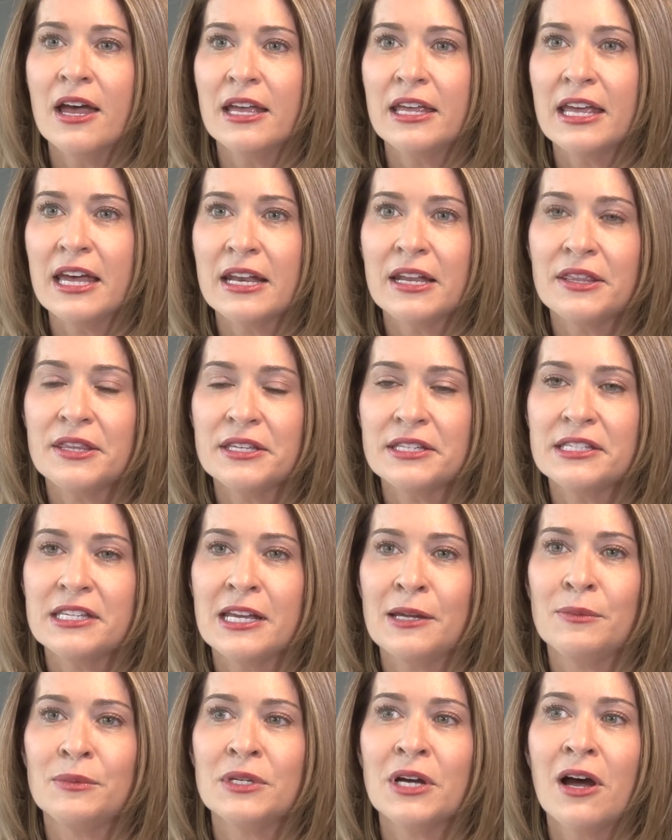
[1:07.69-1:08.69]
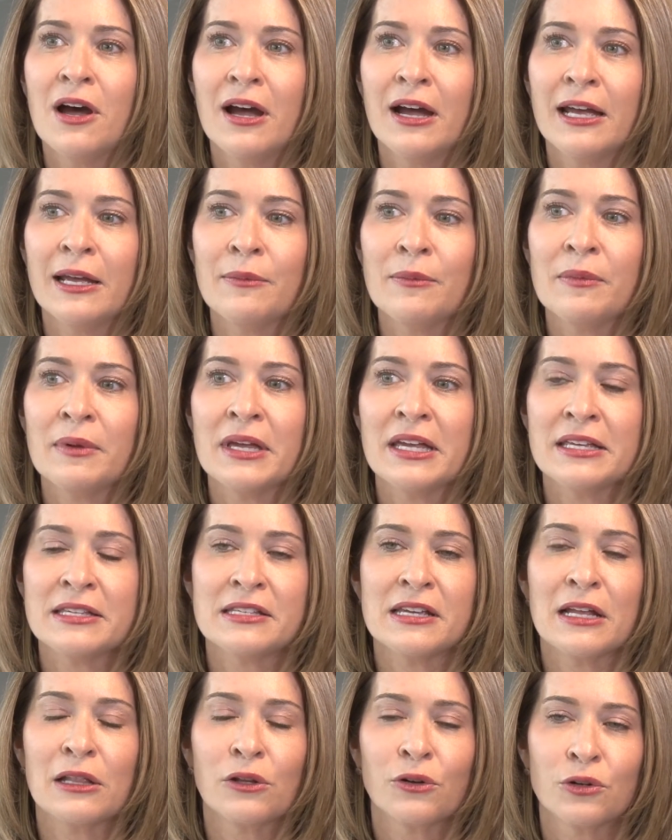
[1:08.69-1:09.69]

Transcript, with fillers: Yet at the same time, as I